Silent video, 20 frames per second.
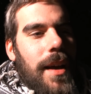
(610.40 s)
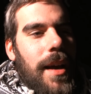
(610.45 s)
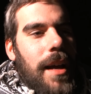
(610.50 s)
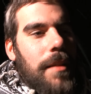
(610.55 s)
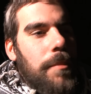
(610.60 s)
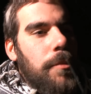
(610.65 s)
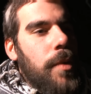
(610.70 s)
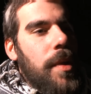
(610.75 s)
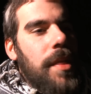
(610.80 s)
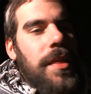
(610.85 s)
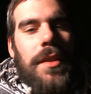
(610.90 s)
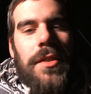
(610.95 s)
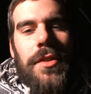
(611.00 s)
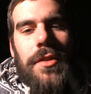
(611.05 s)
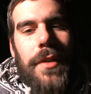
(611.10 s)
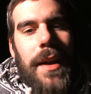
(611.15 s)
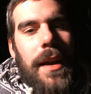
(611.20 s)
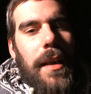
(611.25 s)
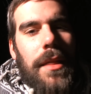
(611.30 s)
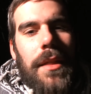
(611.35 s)
and with the
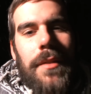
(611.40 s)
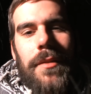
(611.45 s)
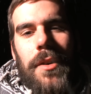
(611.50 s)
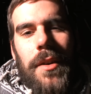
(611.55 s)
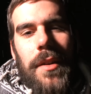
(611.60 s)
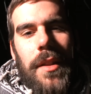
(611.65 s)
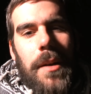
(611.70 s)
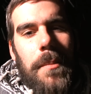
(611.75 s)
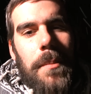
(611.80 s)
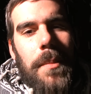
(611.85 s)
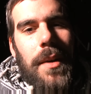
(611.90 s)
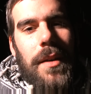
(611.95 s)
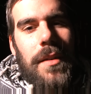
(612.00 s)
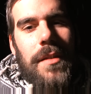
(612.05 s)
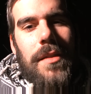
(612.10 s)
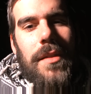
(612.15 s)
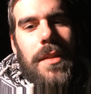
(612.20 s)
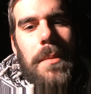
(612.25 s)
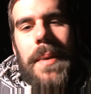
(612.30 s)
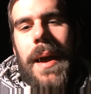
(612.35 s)
strength of our
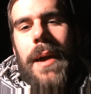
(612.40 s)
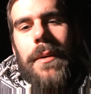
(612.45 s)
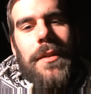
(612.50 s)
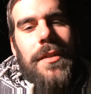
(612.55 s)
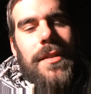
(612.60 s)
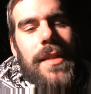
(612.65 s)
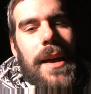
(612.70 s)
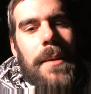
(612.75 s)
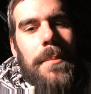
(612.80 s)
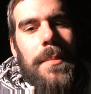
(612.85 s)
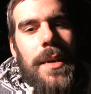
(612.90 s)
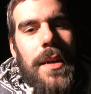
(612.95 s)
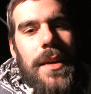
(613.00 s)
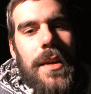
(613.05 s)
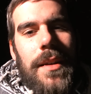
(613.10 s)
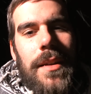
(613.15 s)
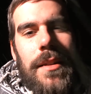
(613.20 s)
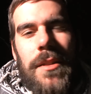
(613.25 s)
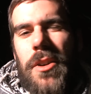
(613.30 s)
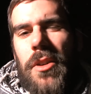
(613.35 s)
numbers, the powers that
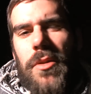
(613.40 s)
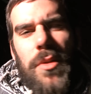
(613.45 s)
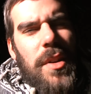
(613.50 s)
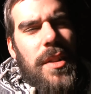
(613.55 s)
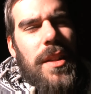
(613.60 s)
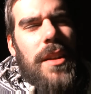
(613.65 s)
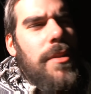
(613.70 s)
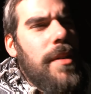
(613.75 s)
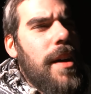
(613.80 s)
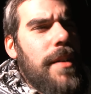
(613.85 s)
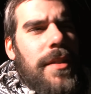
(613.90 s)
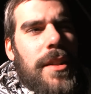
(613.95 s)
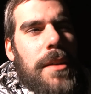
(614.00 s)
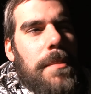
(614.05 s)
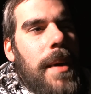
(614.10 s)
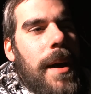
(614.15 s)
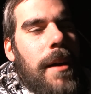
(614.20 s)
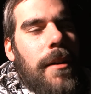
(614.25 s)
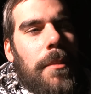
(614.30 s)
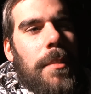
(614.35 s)
be, not really, they don't have any
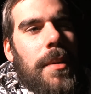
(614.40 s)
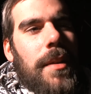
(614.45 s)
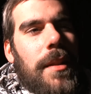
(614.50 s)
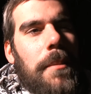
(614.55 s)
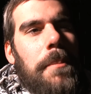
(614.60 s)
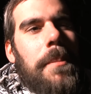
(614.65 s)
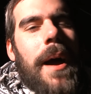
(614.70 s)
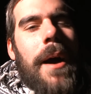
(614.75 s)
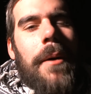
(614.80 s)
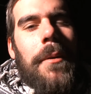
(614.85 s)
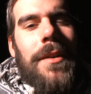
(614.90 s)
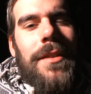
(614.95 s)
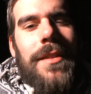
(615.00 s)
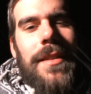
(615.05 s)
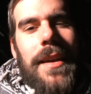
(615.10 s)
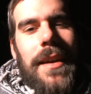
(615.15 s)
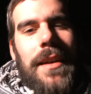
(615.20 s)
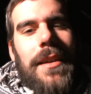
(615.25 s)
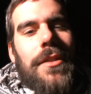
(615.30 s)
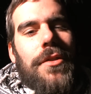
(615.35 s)
power, but the powers
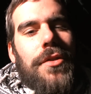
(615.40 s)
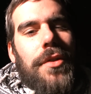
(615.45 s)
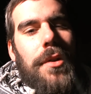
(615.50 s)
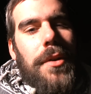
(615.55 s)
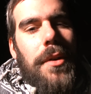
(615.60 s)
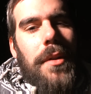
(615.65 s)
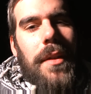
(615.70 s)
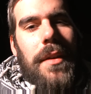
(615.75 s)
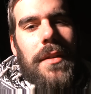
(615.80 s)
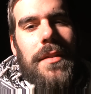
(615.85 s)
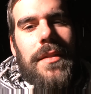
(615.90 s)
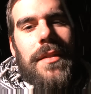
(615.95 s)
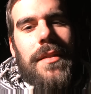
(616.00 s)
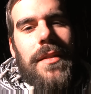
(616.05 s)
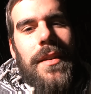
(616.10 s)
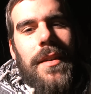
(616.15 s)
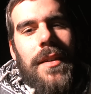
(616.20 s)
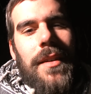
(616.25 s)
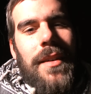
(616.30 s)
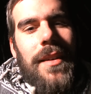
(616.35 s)
that control
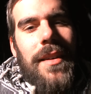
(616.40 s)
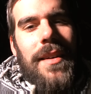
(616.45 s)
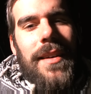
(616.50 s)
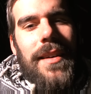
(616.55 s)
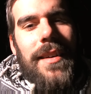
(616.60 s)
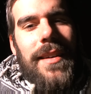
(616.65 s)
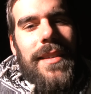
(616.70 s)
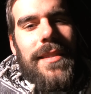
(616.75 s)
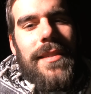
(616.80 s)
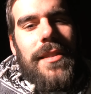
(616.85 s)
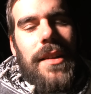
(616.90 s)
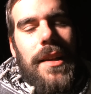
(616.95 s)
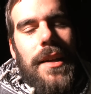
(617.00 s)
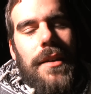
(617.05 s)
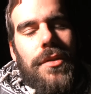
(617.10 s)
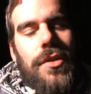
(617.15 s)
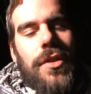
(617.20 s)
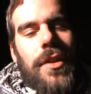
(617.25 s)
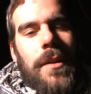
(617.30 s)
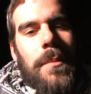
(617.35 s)
this
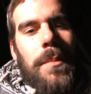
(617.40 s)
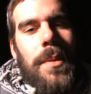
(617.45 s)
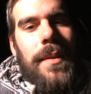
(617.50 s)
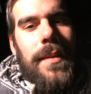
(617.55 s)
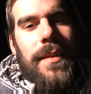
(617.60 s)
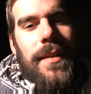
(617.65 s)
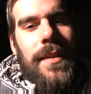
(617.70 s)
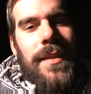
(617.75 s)
slave ship,